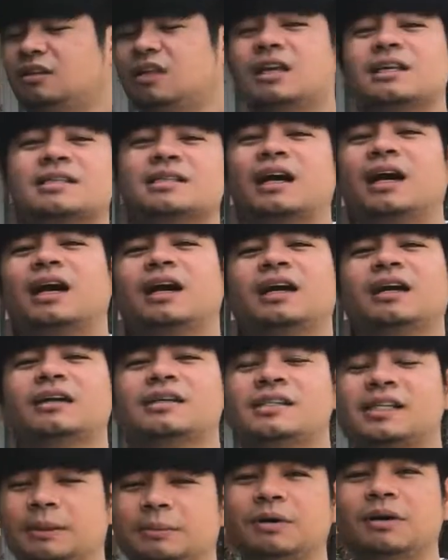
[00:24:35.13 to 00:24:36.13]
these are
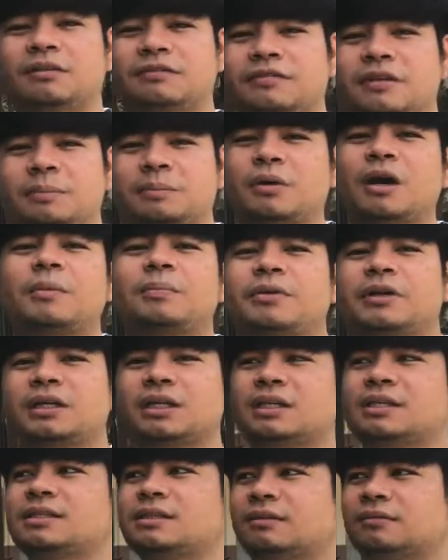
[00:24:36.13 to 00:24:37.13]
some of the
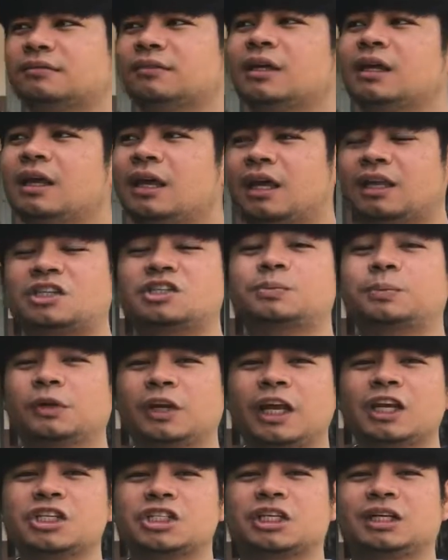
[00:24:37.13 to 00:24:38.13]
properties of
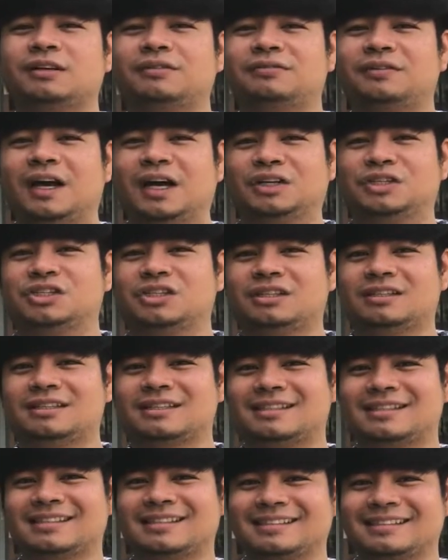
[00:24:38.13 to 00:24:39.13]
exponential
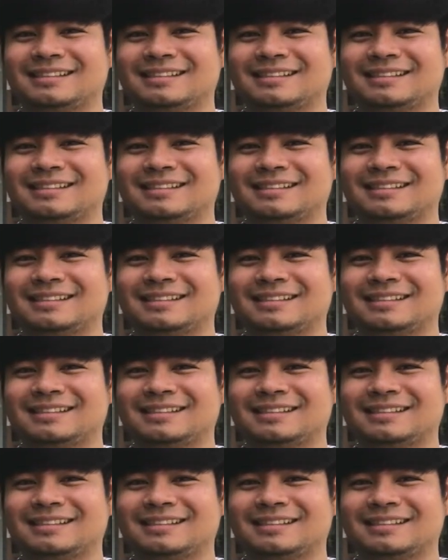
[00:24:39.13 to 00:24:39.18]
functions.